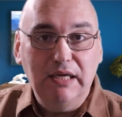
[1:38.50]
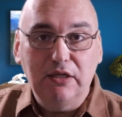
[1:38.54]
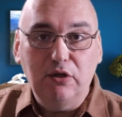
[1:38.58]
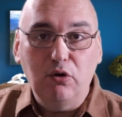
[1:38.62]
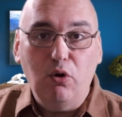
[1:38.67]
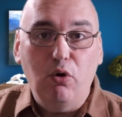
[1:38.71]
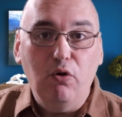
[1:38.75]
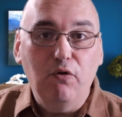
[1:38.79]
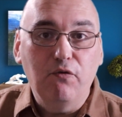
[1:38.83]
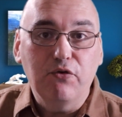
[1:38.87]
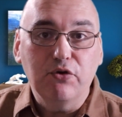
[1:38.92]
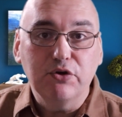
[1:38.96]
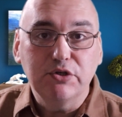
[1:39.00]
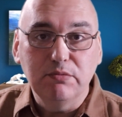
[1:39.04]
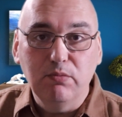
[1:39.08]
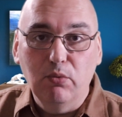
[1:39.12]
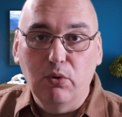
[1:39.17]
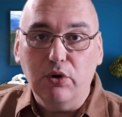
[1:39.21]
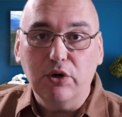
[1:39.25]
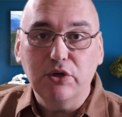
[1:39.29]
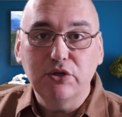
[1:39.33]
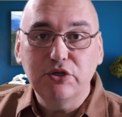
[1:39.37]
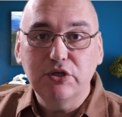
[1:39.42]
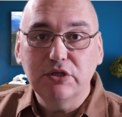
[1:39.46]
offers
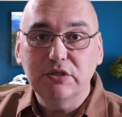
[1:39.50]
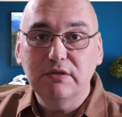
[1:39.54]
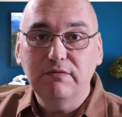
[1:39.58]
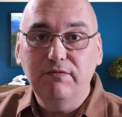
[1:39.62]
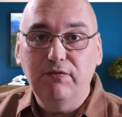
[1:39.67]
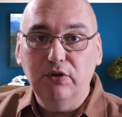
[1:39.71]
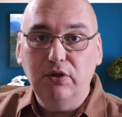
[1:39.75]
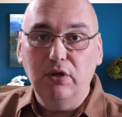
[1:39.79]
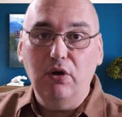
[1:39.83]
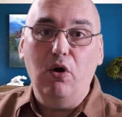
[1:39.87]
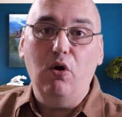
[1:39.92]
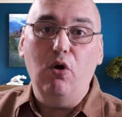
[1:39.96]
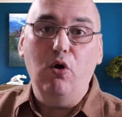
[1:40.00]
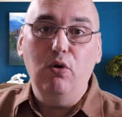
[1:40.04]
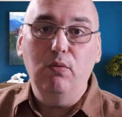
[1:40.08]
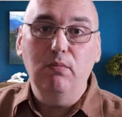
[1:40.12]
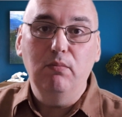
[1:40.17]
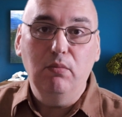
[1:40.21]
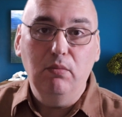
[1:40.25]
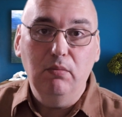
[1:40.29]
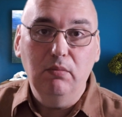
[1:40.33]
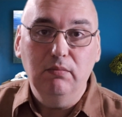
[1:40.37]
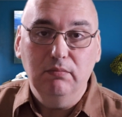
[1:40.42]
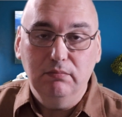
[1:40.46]
mortgages for the
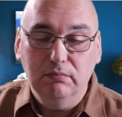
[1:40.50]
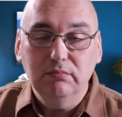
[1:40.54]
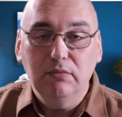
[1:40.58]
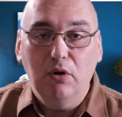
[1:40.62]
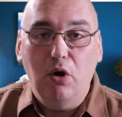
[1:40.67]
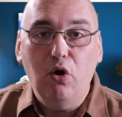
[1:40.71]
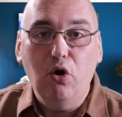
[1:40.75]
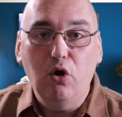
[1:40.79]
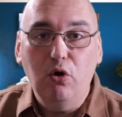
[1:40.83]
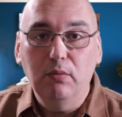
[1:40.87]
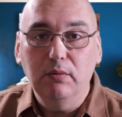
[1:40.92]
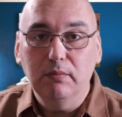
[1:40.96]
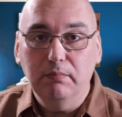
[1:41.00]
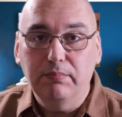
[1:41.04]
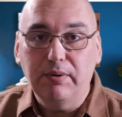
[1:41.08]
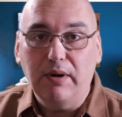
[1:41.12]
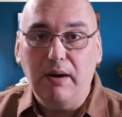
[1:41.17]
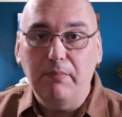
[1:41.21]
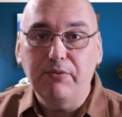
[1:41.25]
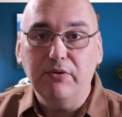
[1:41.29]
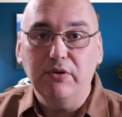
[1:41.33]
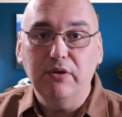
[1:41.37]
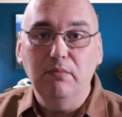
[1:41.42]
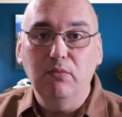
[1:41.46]
home and
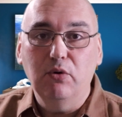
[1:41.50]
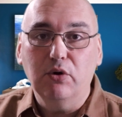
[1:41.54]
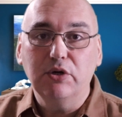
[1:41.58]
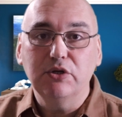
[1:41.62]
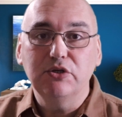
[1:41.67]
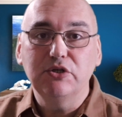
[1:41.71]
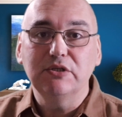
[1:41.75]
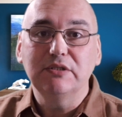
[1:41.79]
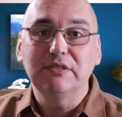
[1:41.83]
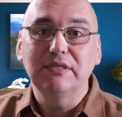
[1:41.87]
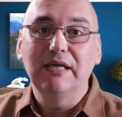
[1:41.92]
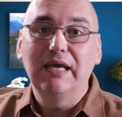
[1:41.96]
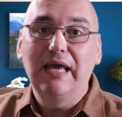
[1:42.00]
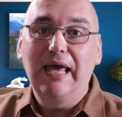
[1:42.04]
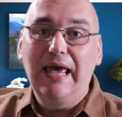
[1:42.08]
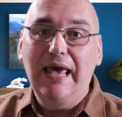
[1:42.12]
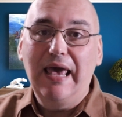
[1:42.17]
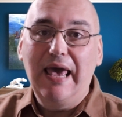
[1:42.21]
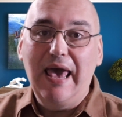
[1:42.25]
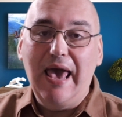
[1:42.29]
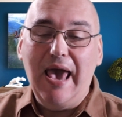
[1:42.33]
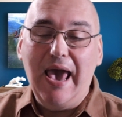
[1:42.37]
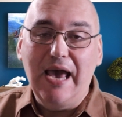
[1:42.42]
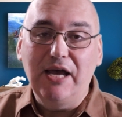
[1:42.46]
property mortgages,
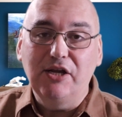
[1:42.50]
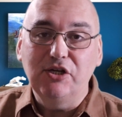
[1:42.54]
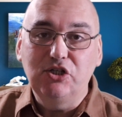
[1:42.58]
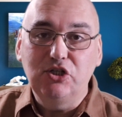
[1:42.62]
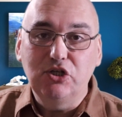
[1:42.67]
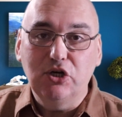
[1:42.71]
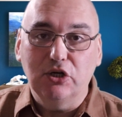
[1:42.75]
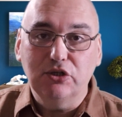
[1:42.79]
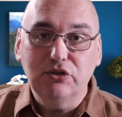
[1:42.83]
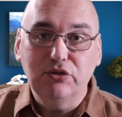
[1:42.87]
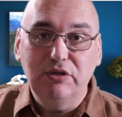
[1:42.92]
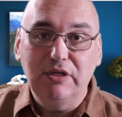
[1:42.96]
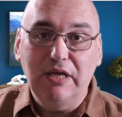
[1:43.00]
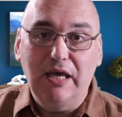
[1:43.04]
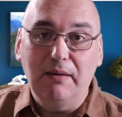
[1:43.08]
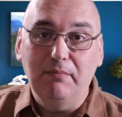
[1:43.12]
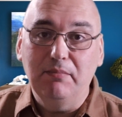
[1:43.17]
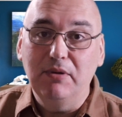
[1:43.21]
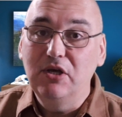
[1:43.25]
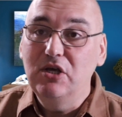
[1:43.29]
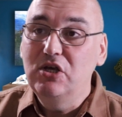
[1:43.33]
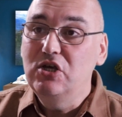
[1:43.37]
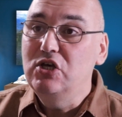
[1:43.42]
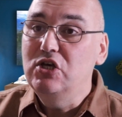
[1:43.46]
and talk to
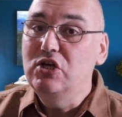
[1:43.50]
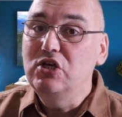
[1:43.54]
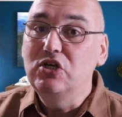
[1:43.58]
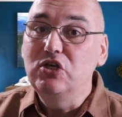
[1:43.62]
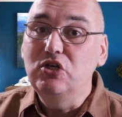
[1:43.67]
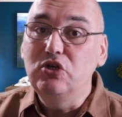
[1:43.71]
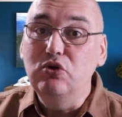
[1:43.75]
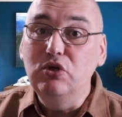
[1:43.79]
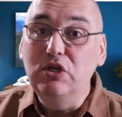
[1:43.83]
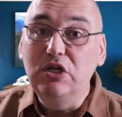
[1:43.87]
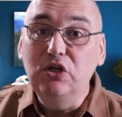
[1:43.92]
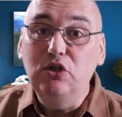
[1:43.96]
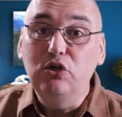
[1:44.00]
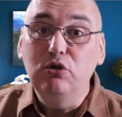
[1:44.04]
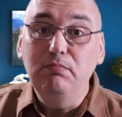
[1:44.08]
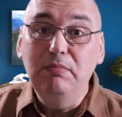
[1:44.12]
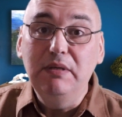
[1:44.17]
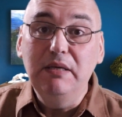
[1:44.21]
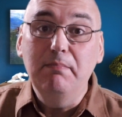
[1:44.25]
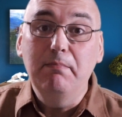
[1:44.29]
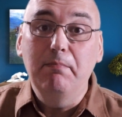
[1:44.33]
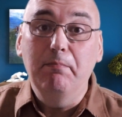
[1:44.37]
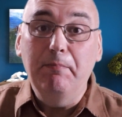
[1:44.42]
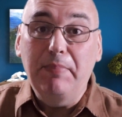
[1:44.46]
them. You need to
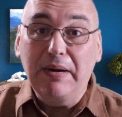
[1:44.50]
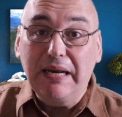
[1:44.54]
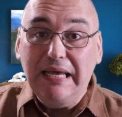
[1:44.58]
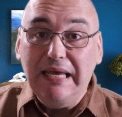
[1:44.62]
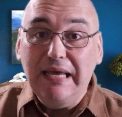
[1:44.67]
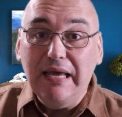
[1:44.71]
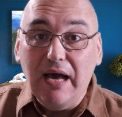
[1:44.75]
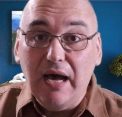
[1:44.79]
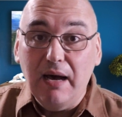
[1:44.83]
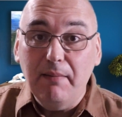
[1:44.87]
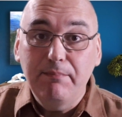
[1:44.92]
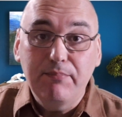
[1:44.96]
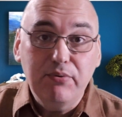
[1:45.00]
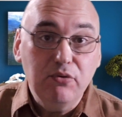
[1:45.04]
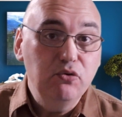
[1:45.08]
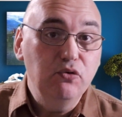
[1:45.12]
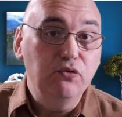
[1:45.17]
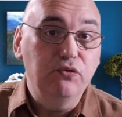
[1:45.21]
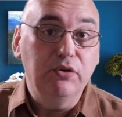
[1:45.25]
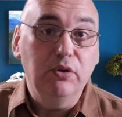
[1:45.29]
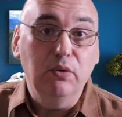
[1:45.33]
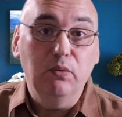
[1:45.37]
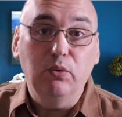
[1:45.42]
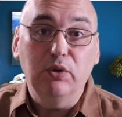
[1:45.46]
be
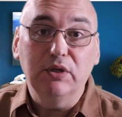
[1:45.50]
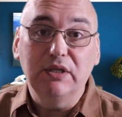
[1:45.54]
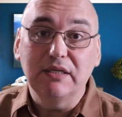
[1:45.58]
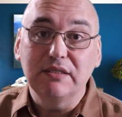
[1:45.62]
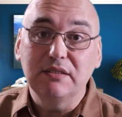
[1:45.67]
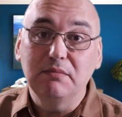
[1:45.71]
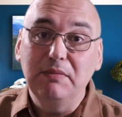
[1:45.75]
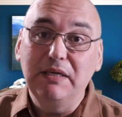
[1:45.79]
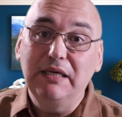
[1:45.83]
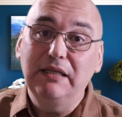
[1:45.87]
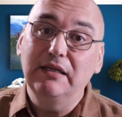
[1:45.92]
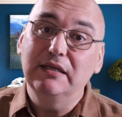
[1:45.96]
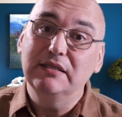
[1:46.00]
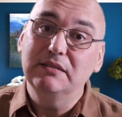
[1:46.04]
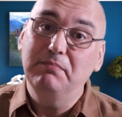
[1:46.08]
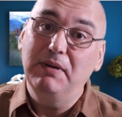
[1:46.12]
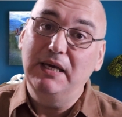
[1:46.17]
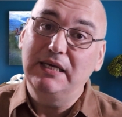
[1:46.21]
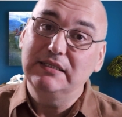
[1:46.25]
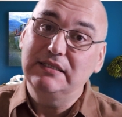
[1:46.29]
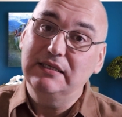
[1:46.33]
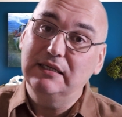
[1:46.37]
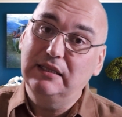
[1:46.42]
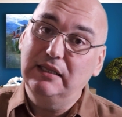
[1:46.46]
pre-approved. What does mean is
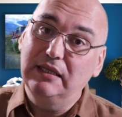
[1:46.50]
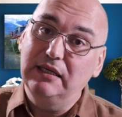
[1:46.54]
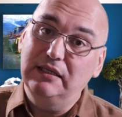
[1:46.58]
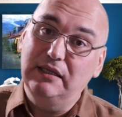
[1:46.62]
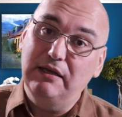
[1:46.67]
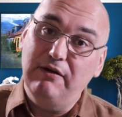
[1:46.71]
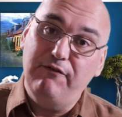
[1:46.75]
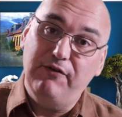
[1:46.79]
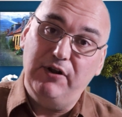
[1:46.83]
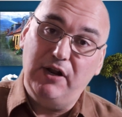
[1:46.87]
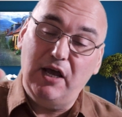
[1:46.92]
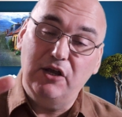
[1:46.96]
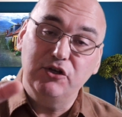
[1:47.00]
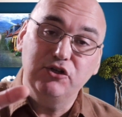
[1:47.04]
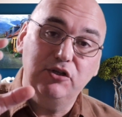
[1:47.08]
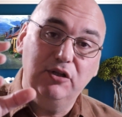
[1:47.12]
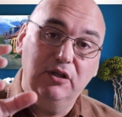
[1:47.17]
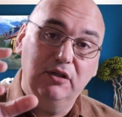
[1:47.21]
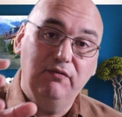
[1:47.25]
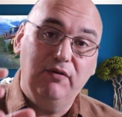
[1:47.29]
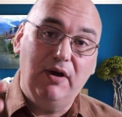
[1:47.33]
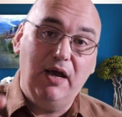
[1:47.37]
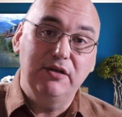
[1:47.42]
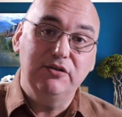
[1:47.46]
basically the financial
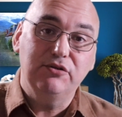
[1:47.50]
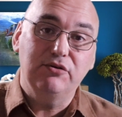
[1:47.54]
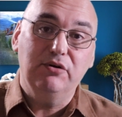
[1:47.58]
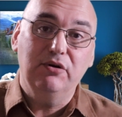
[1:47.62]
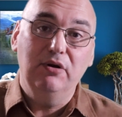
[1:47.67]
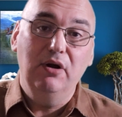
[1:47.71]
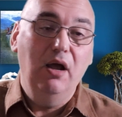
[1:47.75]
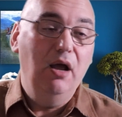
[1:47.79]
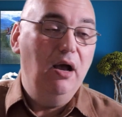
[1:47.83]
advisor,